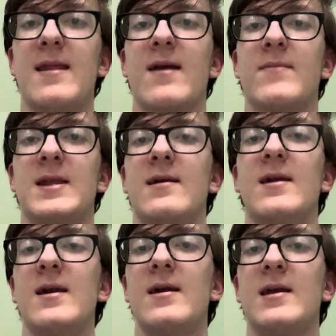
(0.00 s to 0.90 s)
I mean,
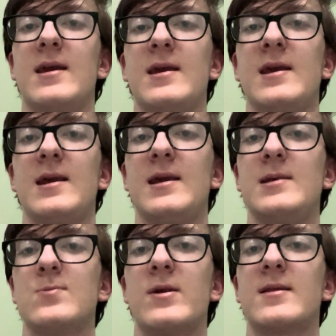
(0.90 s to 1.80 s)

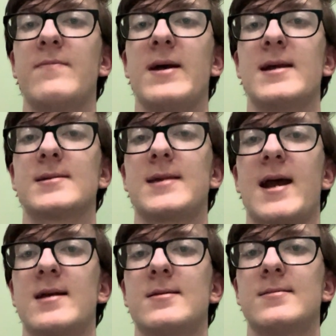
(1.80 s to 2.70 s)
he's one of the best
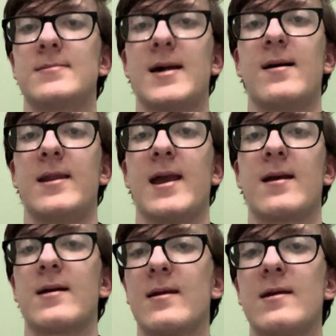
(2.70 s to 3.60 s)
at
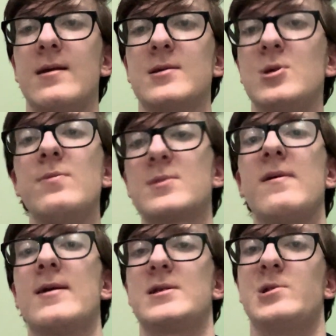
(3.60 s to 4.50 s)
Talladega, super
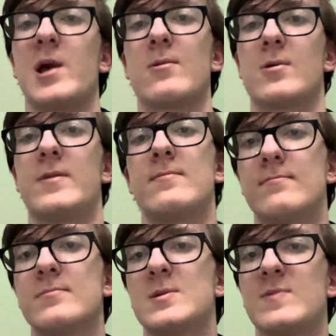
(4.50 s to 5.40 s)
speedways in general, but
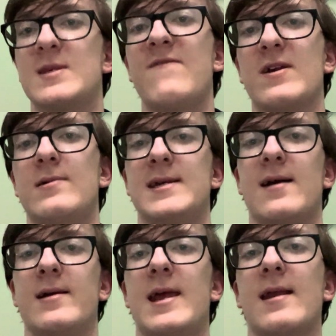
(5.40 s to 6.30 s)
specifically
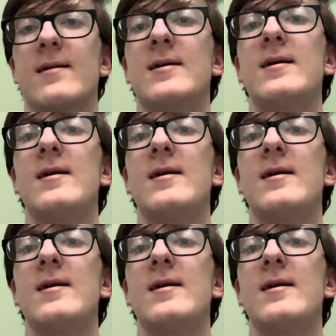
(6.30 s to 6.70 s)
Talladega,